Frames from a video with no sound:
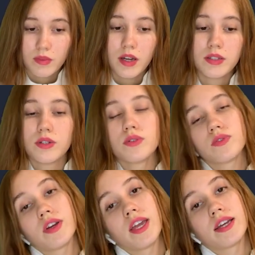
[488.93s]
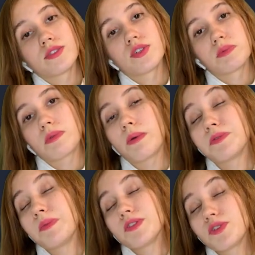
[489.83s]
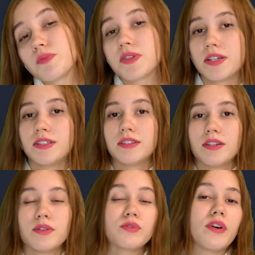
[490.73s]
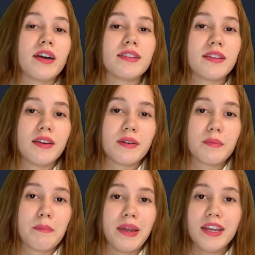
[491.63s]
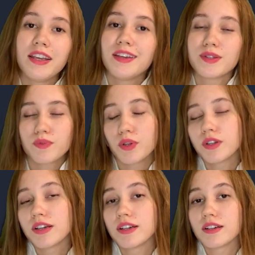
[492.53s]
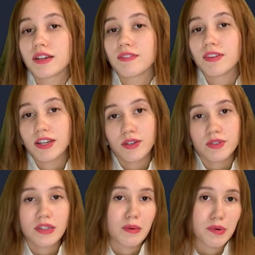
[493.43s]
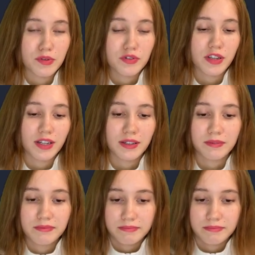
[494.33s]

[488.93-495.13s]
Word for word: And don't forget to subscribe to my YouTube channel. You'll find there many useful uh, videos about trading.